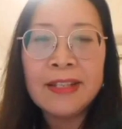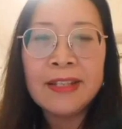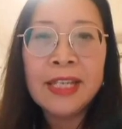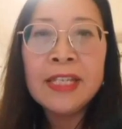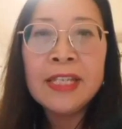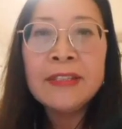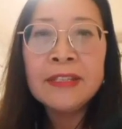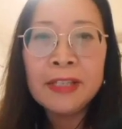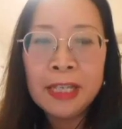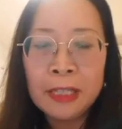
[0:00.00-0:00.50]

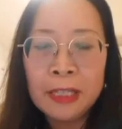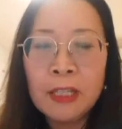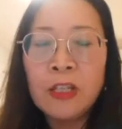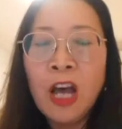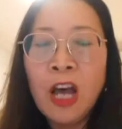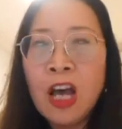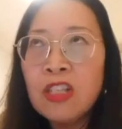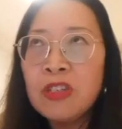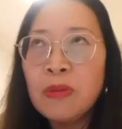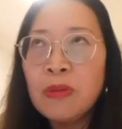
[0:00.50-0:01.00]
This is
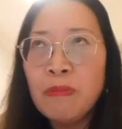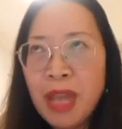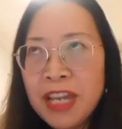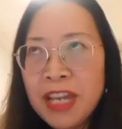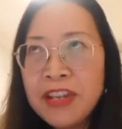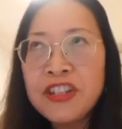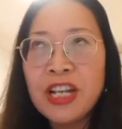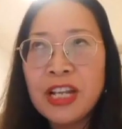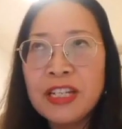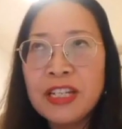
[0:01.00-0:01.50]
not
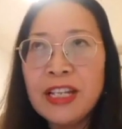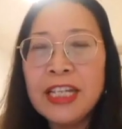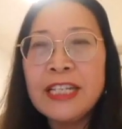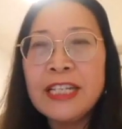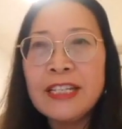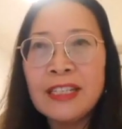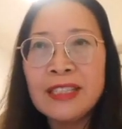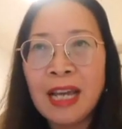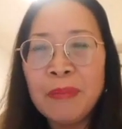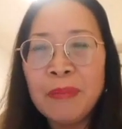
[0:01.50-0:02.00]
mentioned
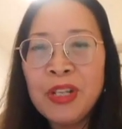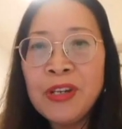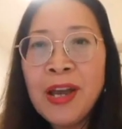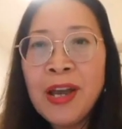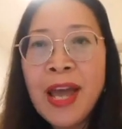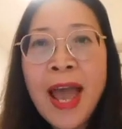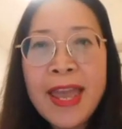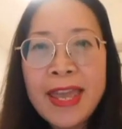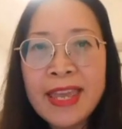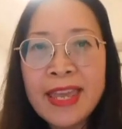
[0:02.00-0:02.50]
in the
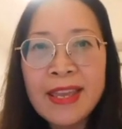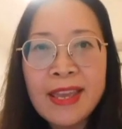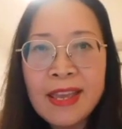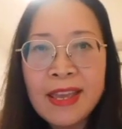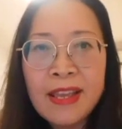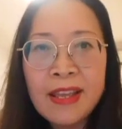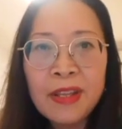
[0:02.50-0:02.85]
WI.